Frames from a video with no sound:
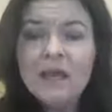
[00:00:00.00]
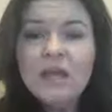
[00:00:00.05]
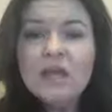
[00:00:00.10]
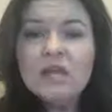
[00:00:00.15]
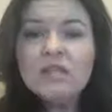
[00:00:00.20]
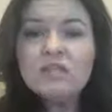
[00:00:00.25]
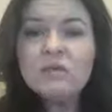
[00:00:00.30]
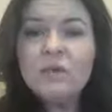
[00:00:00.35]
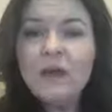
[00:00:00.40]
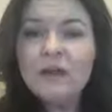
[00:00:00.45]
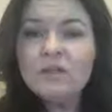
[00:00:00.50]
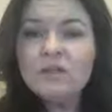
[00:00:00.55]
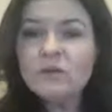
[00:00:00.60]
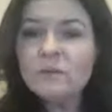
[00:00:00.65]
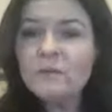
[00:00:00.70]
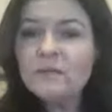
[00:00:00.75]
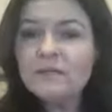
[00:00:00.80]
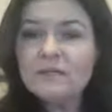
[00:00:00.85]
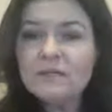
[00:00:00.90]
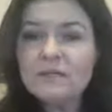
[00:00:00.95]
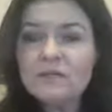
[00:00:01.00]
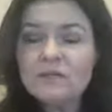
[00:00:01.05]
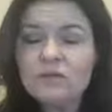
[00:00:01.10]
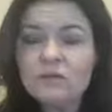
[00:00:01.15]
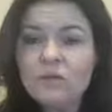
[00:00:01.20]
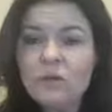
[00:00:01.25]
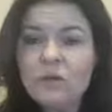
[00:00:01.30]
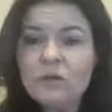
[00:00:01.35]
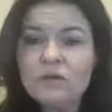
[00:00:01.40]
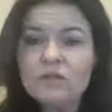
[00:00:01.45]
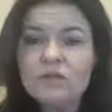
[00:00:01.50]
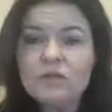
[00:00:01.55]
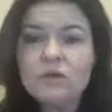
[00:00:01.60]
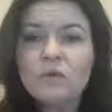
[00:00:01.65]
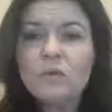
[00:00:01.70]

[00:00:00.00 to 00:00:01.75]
So as your business grows,